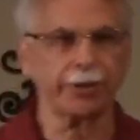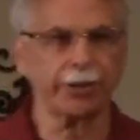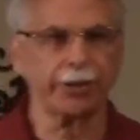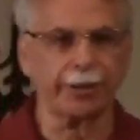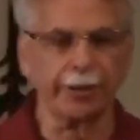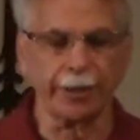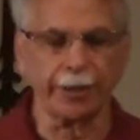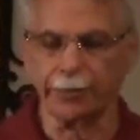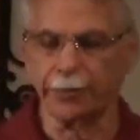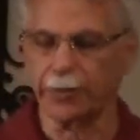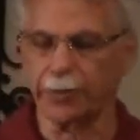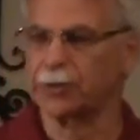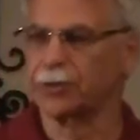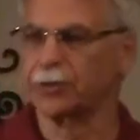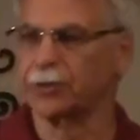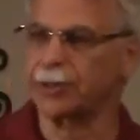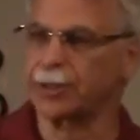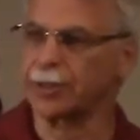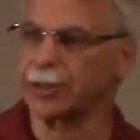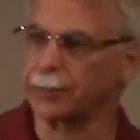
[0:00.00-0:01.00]
our
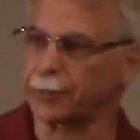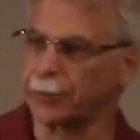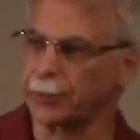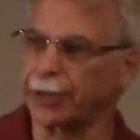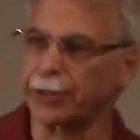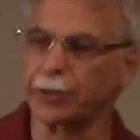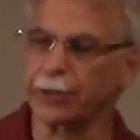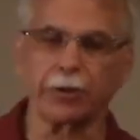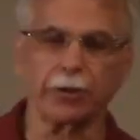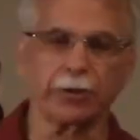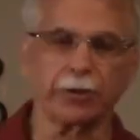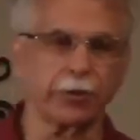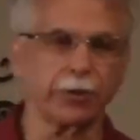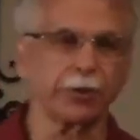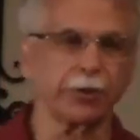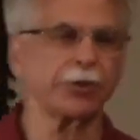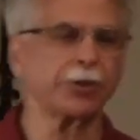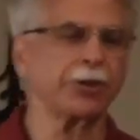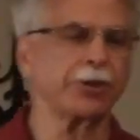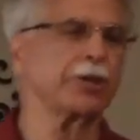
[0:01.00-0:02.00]
ministry at Brown
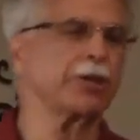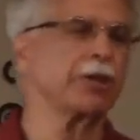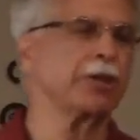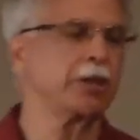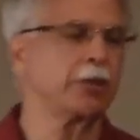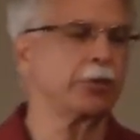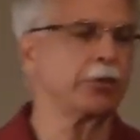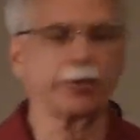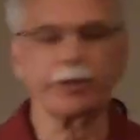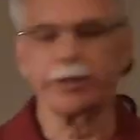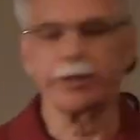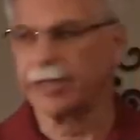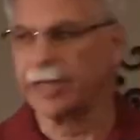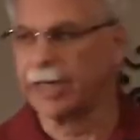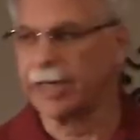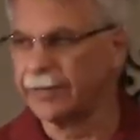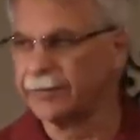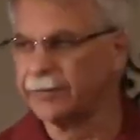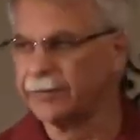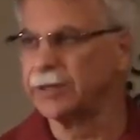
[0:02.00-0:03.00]
University, one of
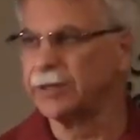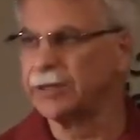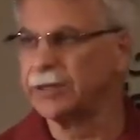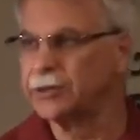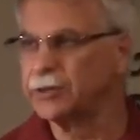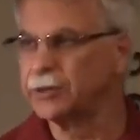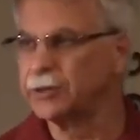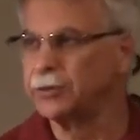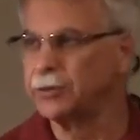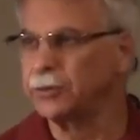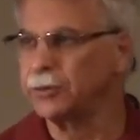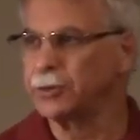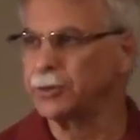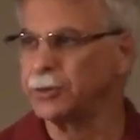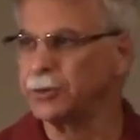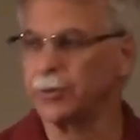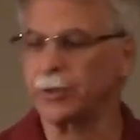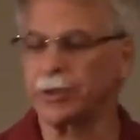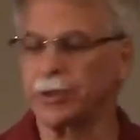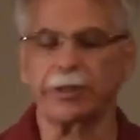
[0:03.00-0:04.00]
the Ivy League schools.
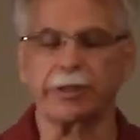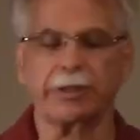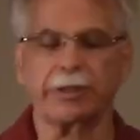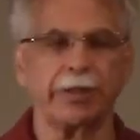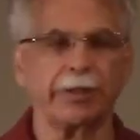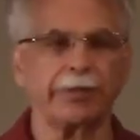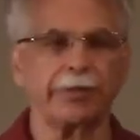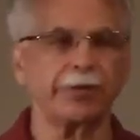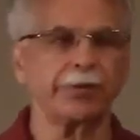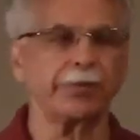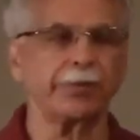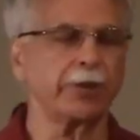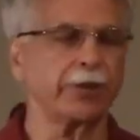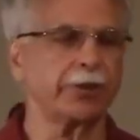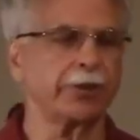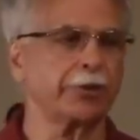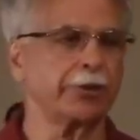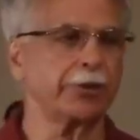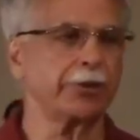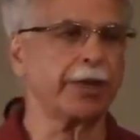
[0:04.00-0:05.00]
It was one of the toughest
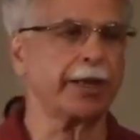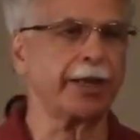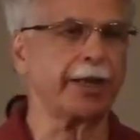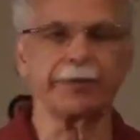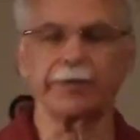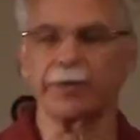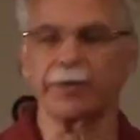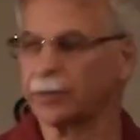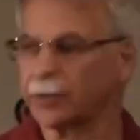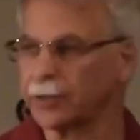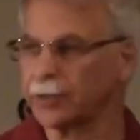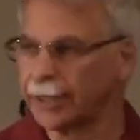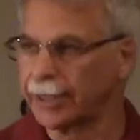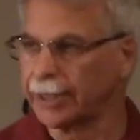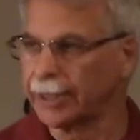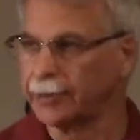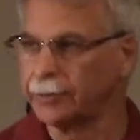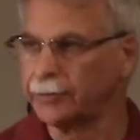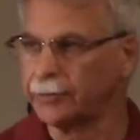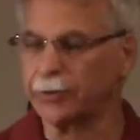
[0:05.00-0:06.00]
ministries I've ever
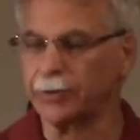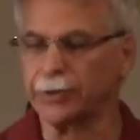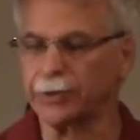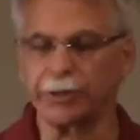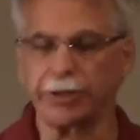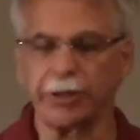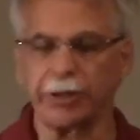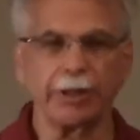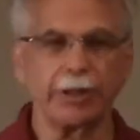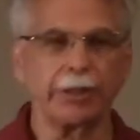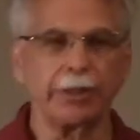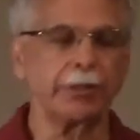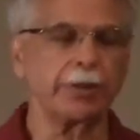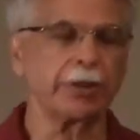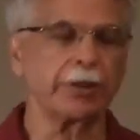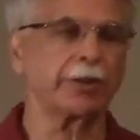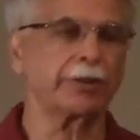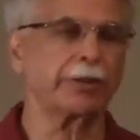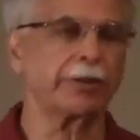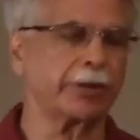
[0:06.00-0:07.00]
had, was
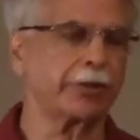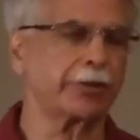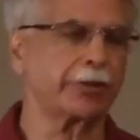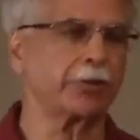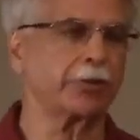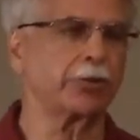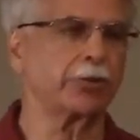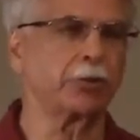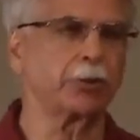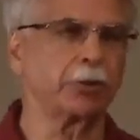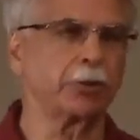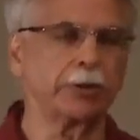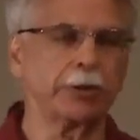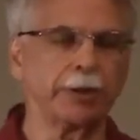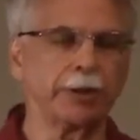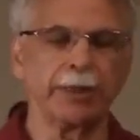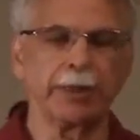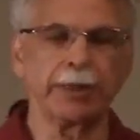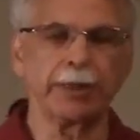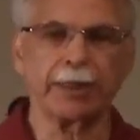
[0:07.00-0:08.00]
being at that
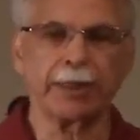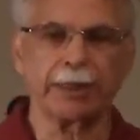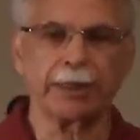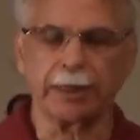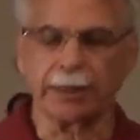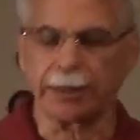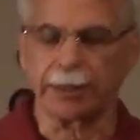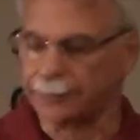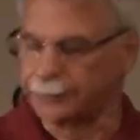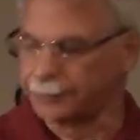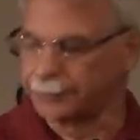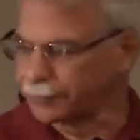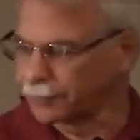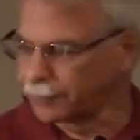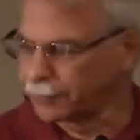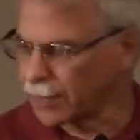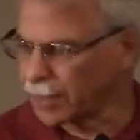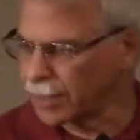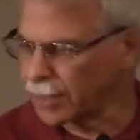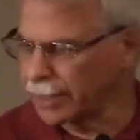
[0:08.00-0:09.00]
school. And
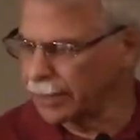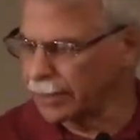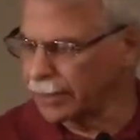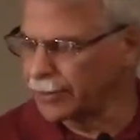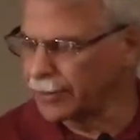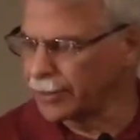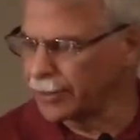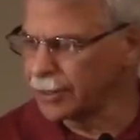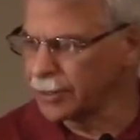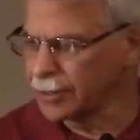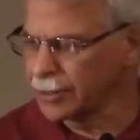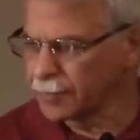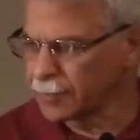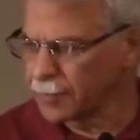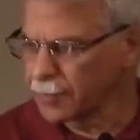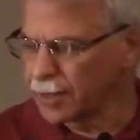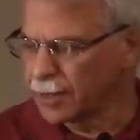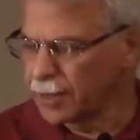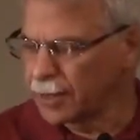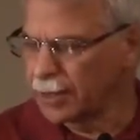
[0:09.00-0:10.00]
then
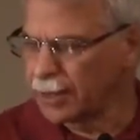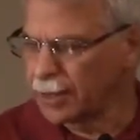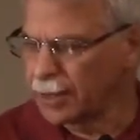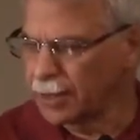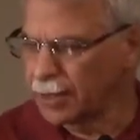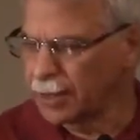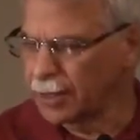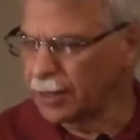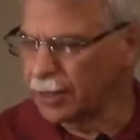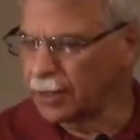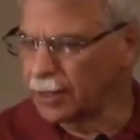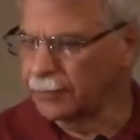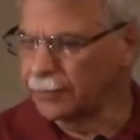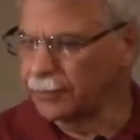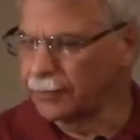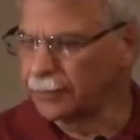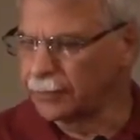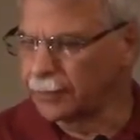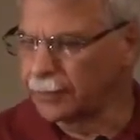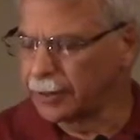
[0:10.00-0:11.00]

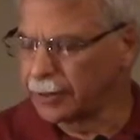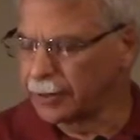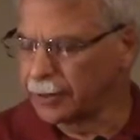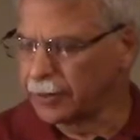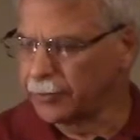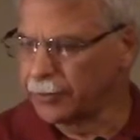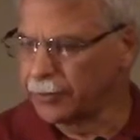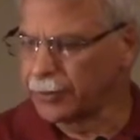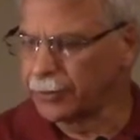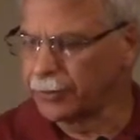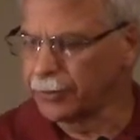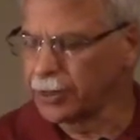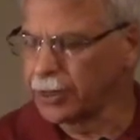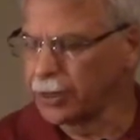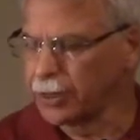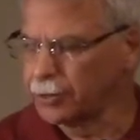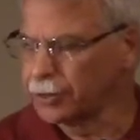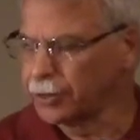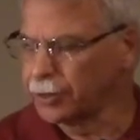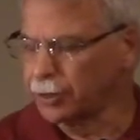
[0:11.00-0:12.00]
over 30
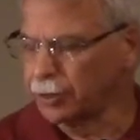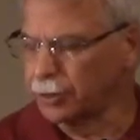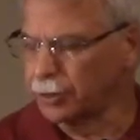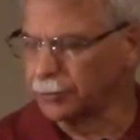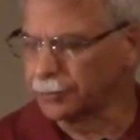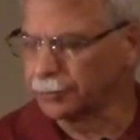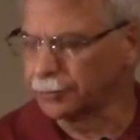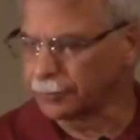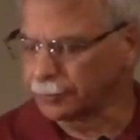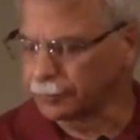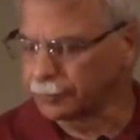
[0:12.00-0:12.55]
years ago,